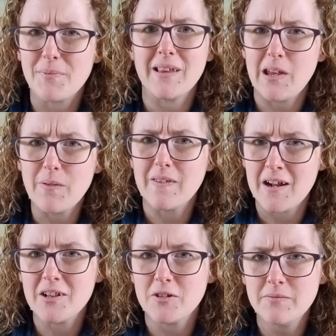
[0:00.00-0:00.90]
believe is
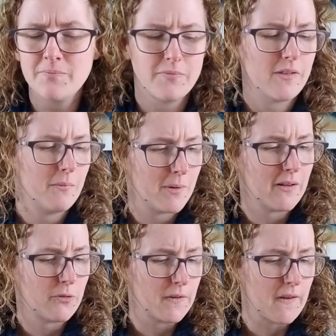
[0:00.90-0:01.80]
nylon, but
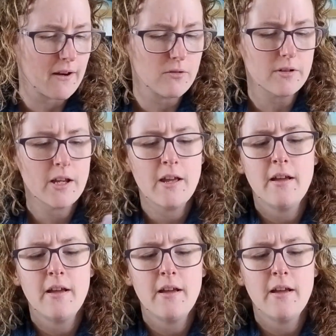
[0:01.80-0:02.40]
it's recycled.